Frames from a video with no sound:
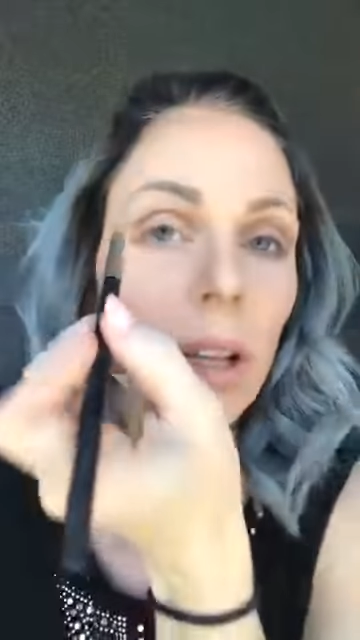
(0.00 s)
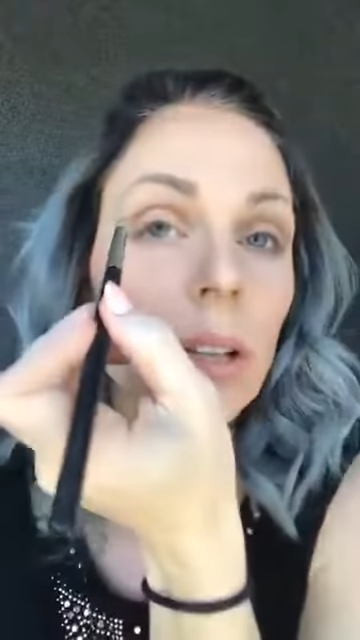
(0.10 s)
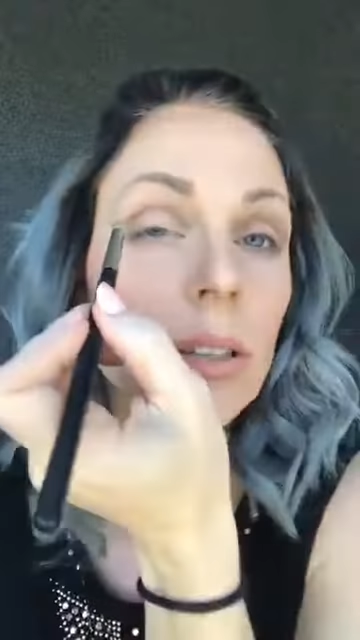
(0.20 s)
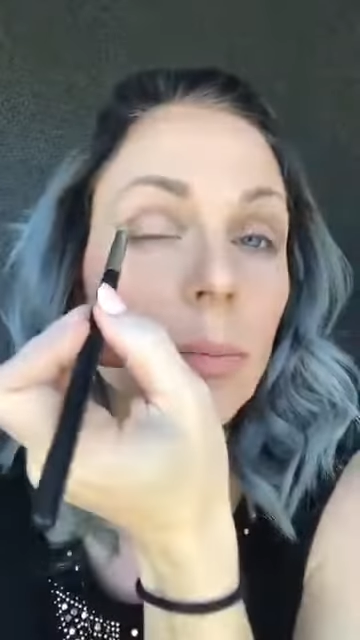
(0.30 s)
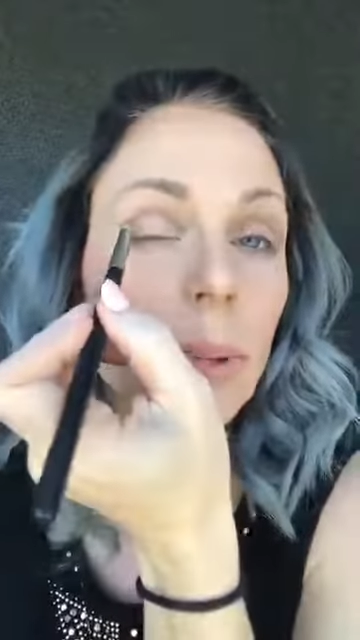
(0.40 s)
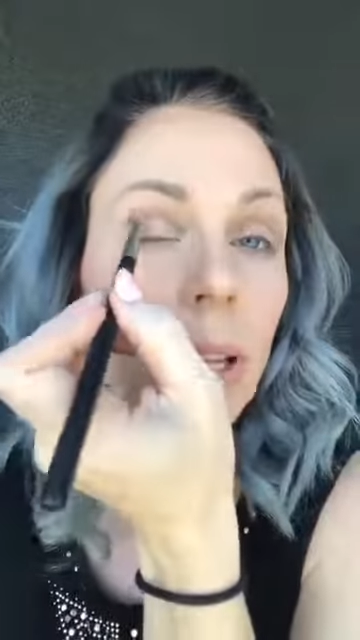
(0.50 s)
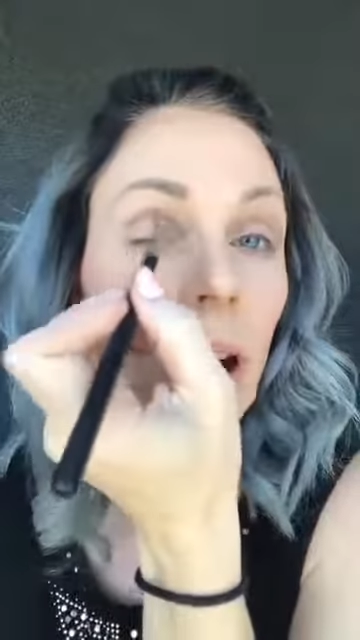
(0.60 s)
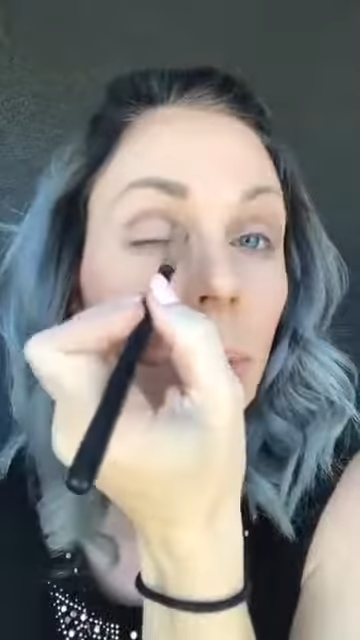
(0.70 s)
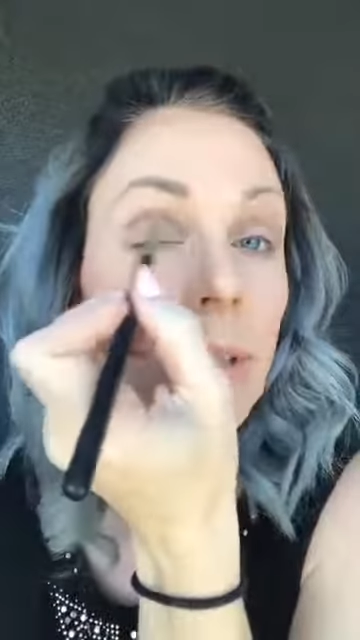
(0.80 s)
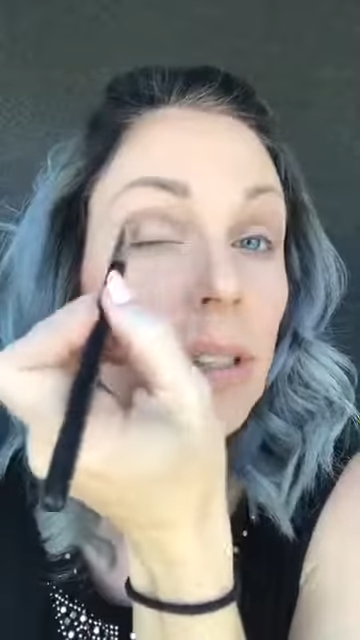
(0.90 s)
It's complete
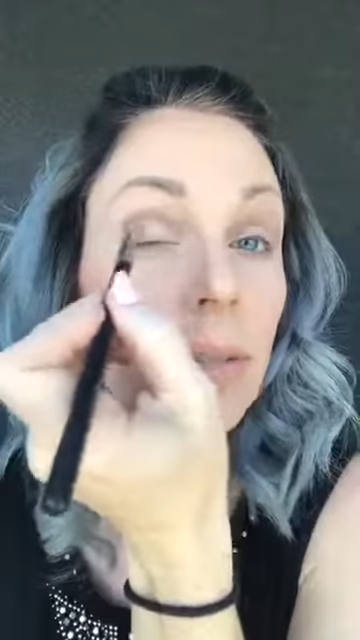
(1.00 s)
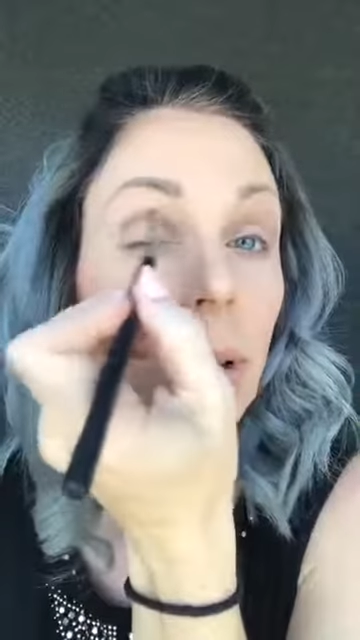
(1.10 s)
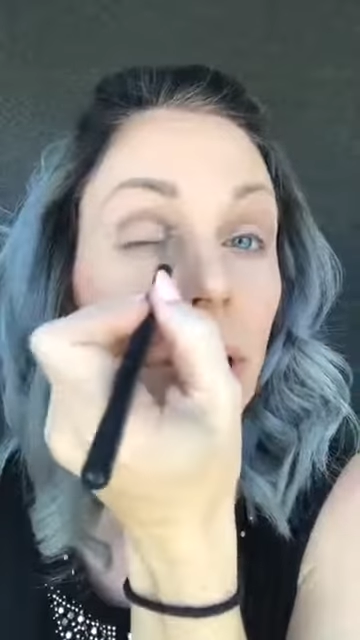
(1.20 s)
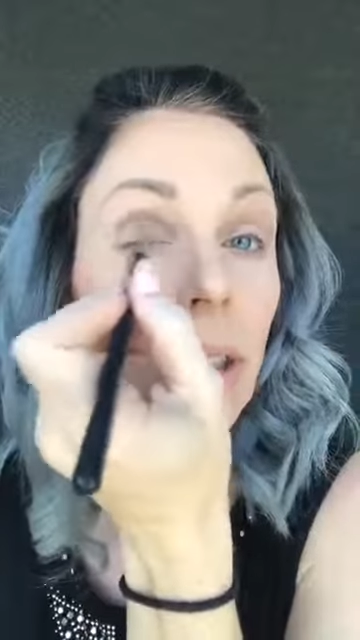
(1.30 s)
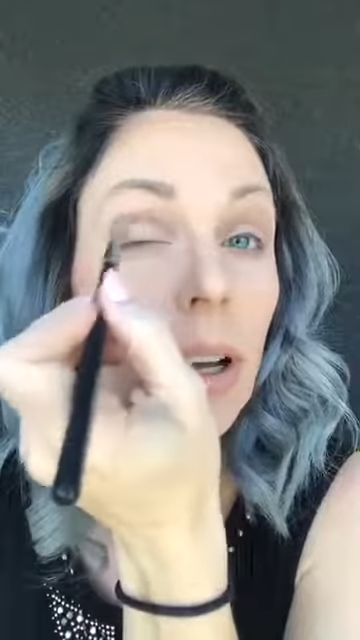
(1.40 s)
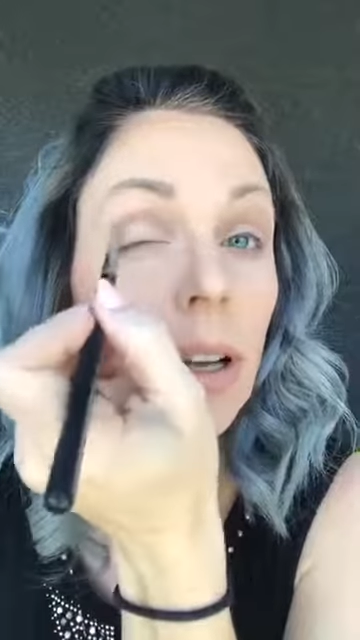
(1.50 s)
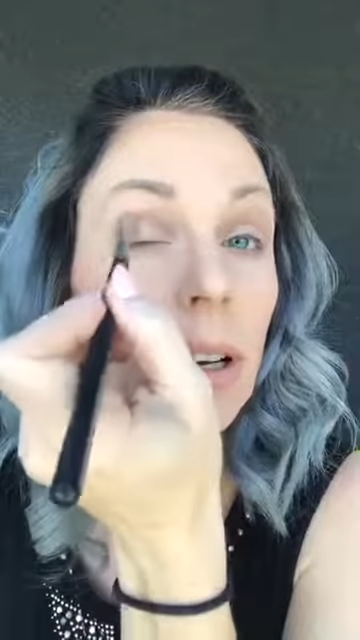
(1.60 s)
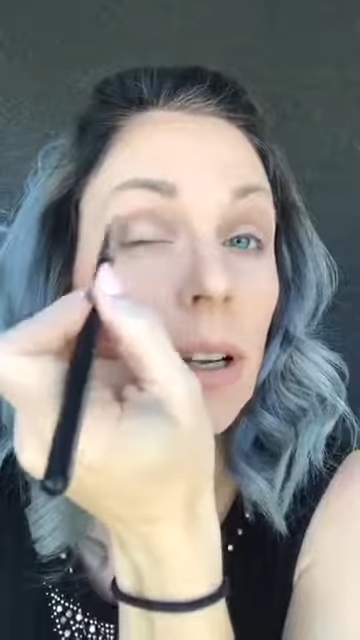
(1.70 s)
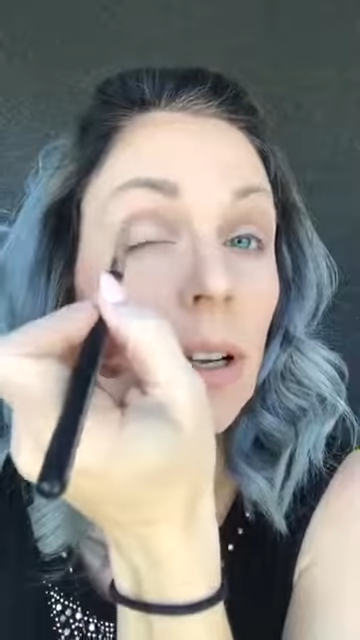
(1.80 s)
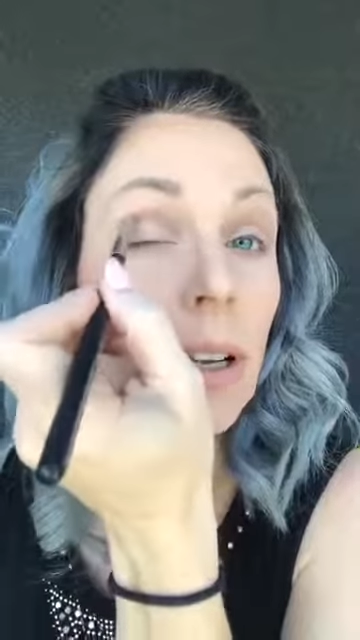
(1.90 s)
opposite of what I thought.
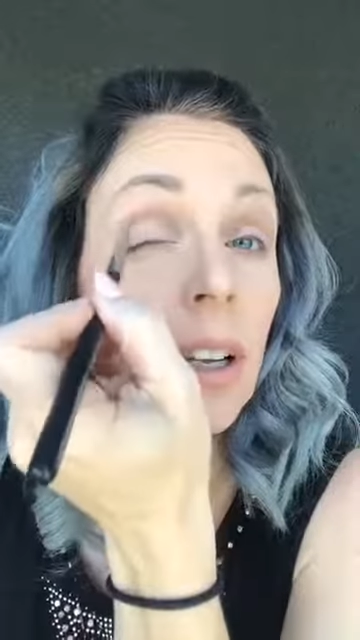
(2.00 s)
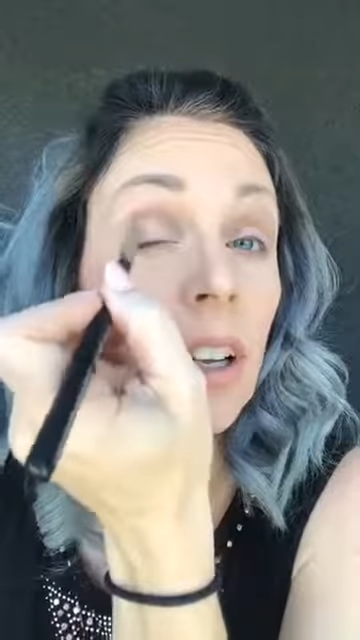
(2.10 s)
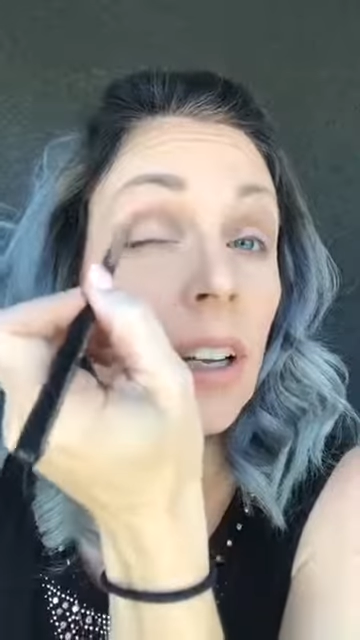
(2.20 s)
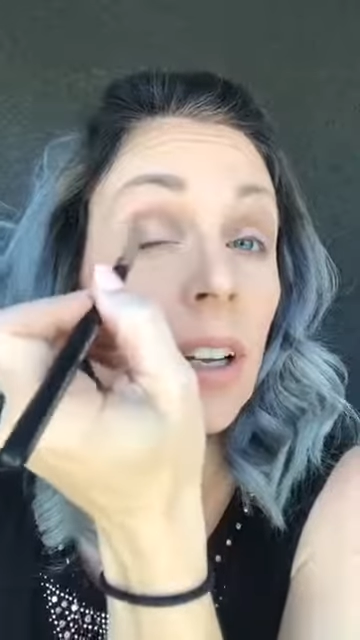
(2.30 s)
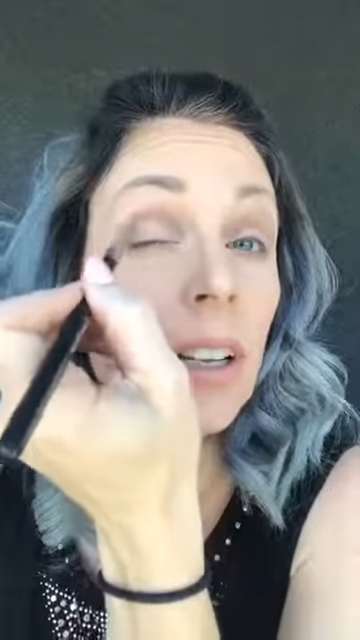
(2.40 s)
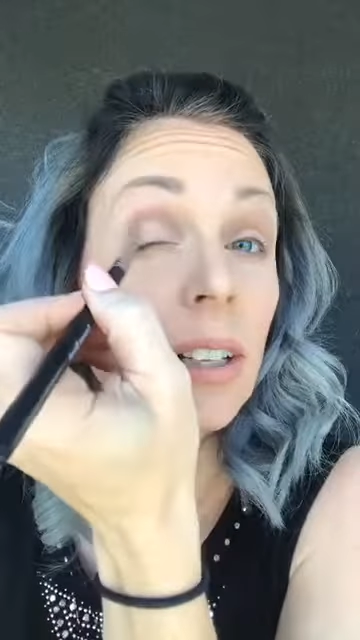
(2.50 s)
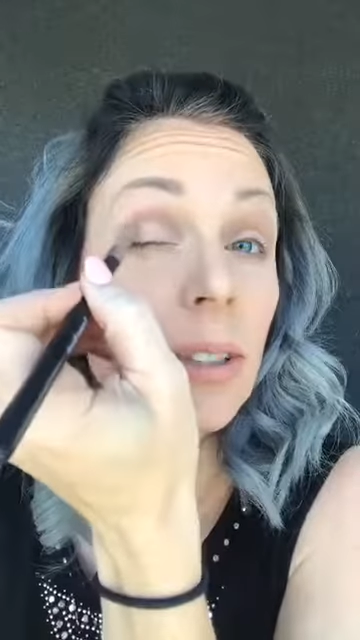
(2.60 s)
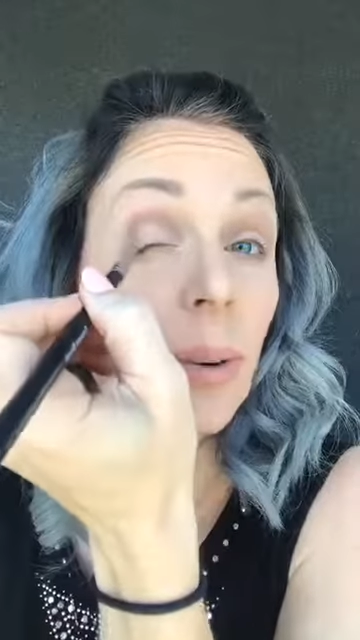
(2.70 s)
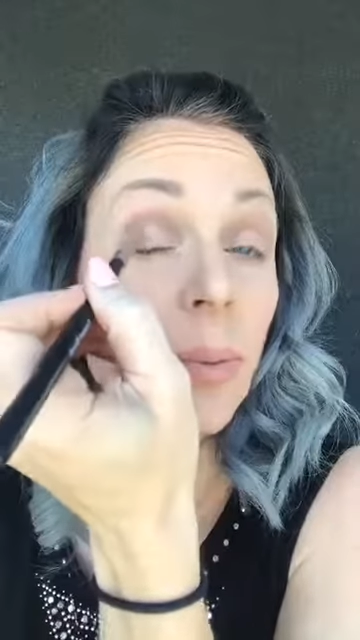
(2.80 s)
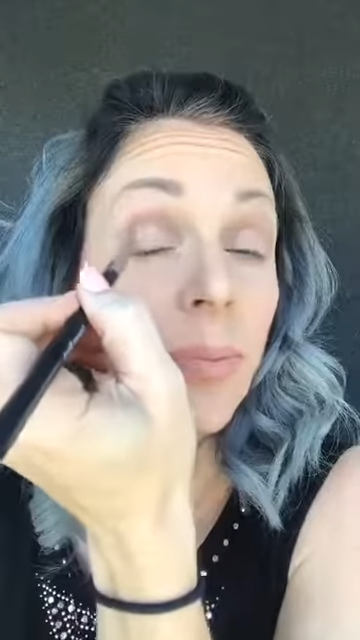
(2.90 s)

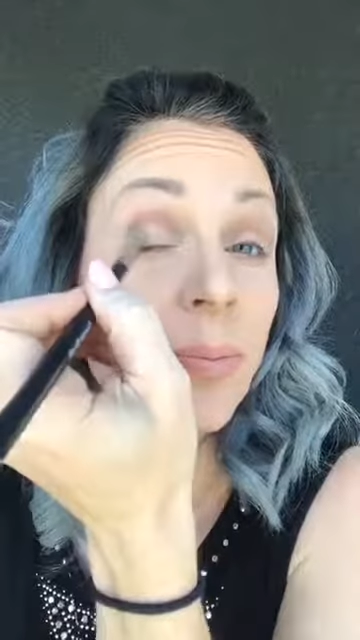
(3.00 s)
So,